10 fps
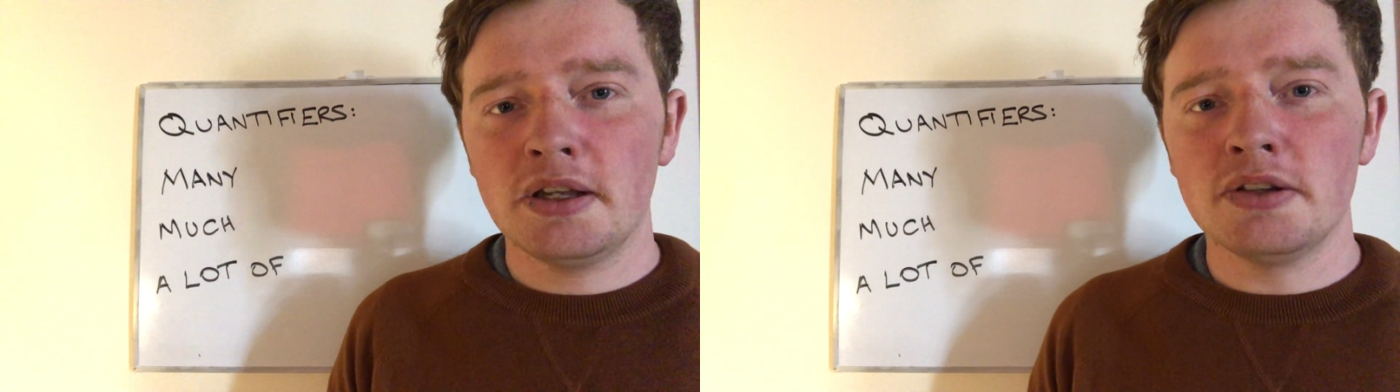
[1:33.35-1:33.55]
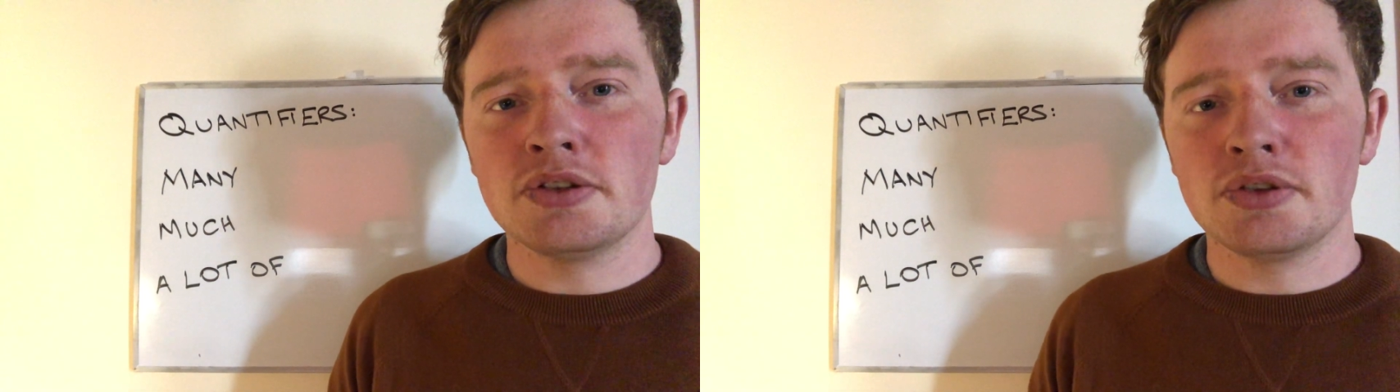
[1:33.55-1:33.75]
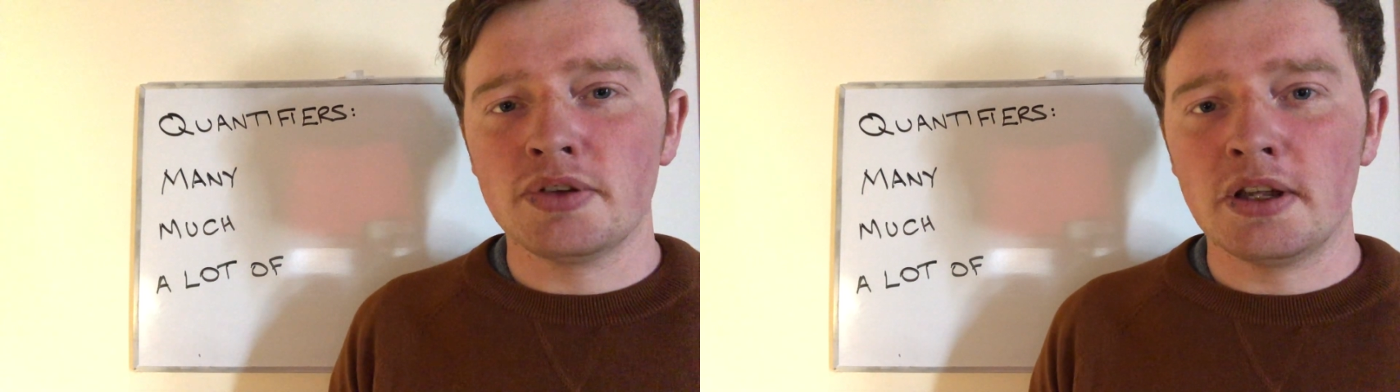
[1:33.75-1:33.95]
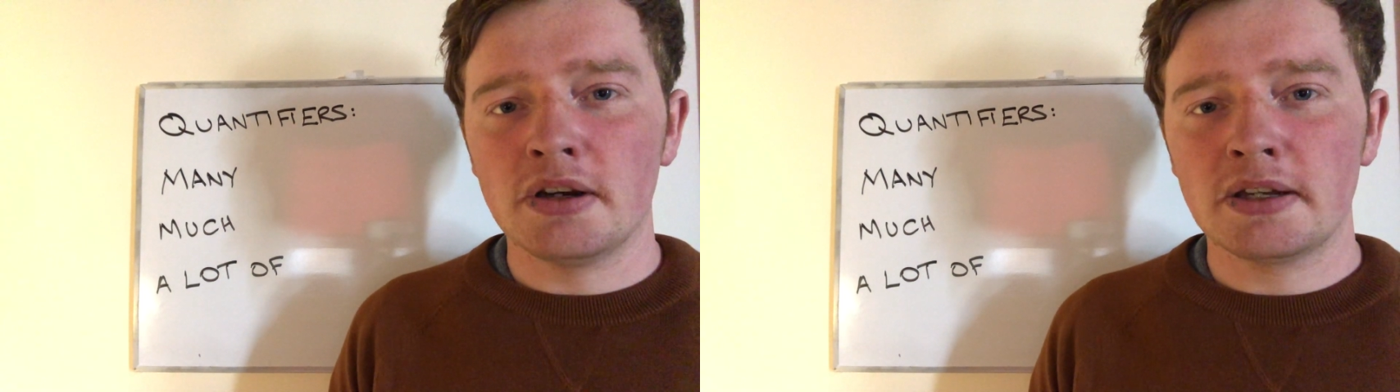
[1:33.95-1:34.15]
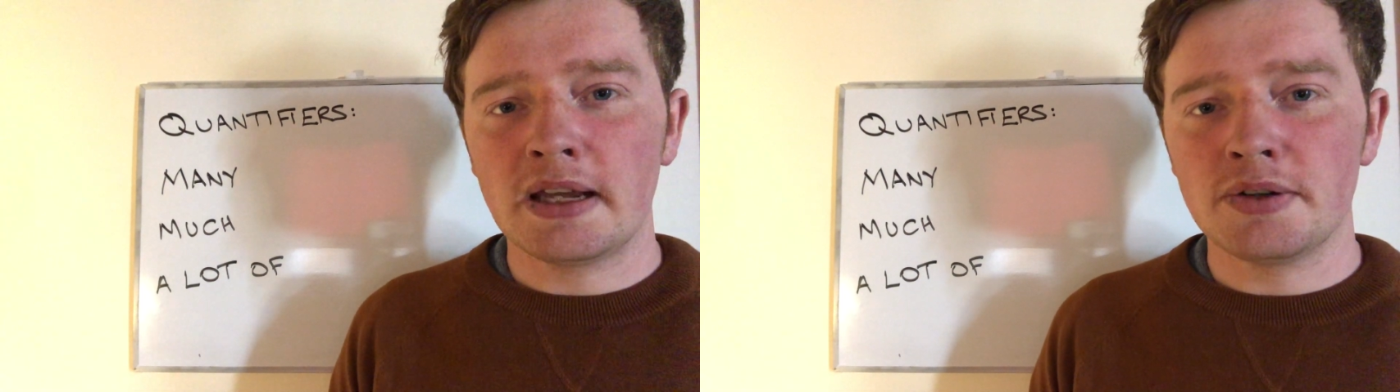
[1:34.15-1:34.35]
and so they
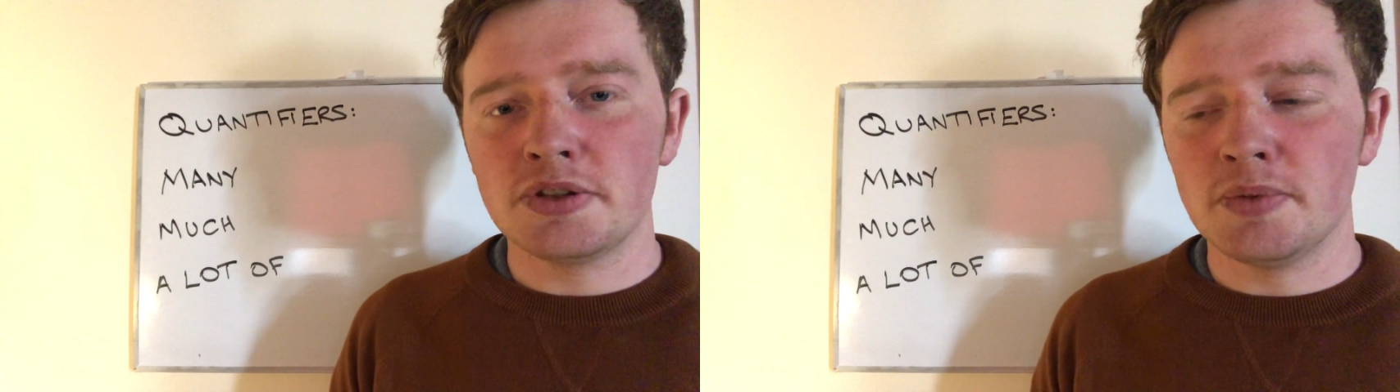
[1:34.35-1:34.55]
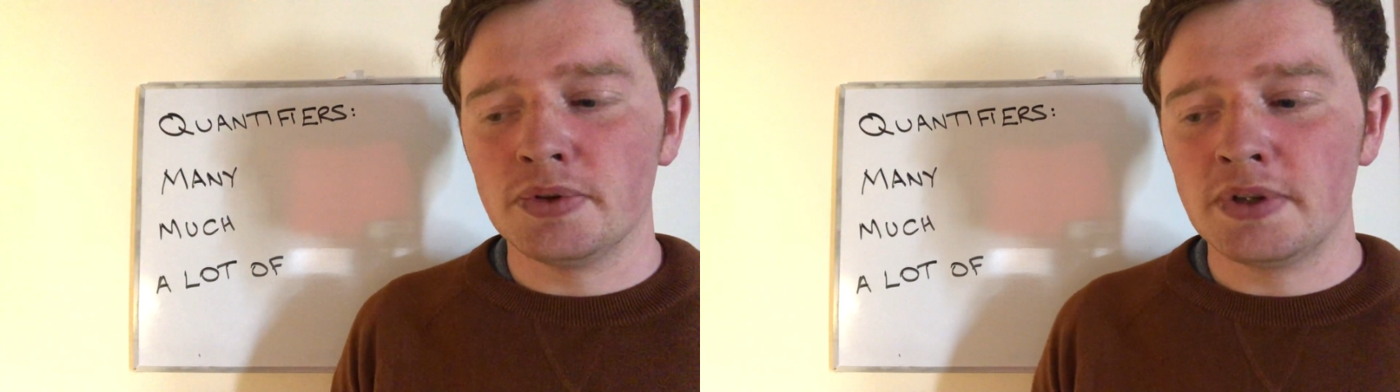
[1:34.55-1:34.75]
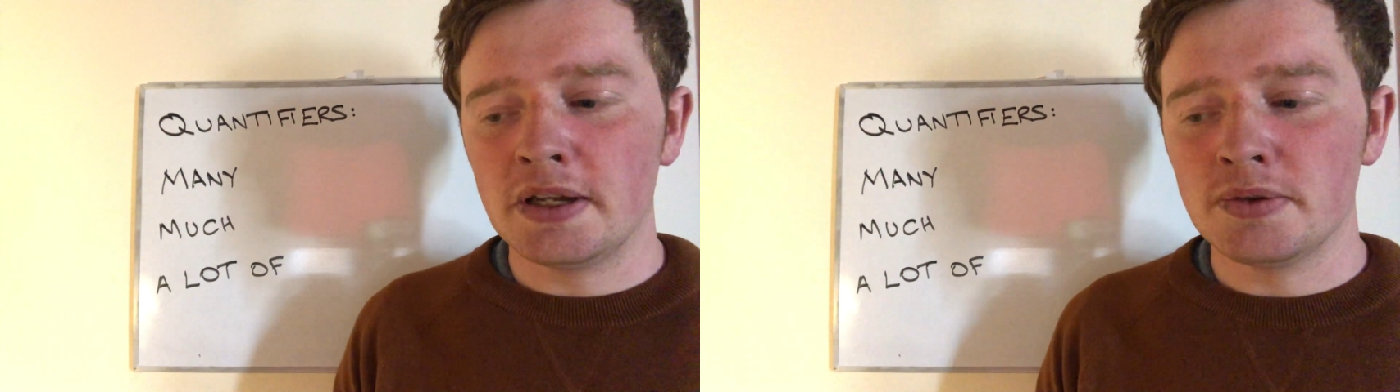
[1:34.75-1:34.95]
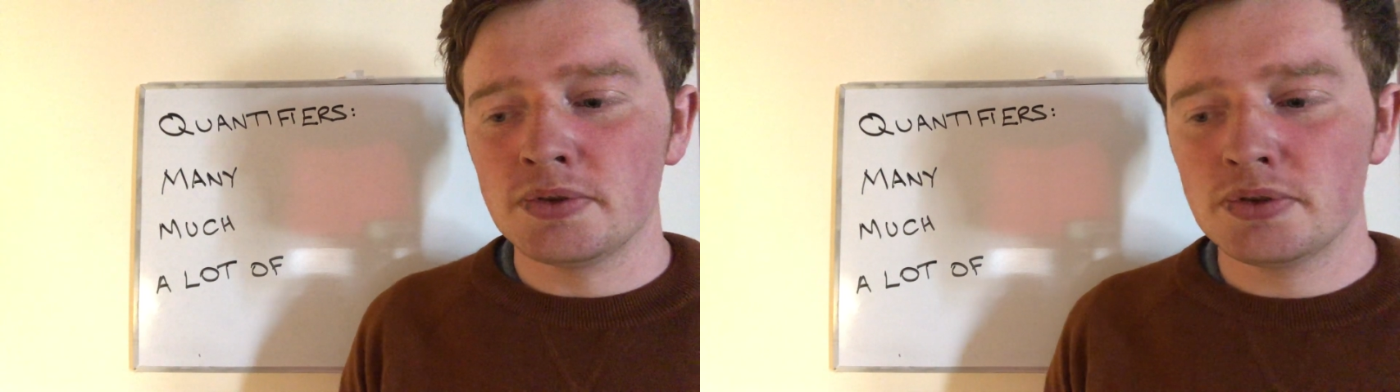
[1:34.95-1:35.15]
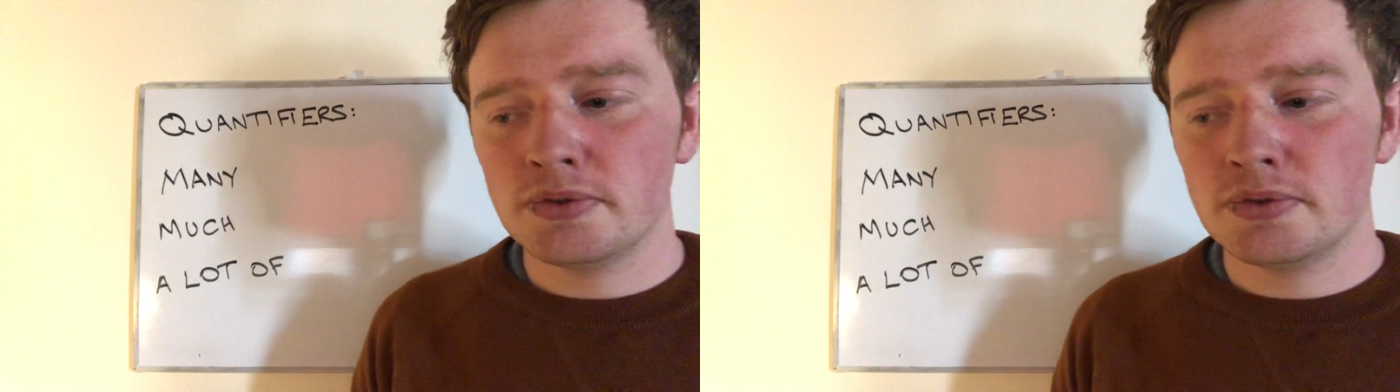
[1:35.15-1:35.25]
are countable nouns.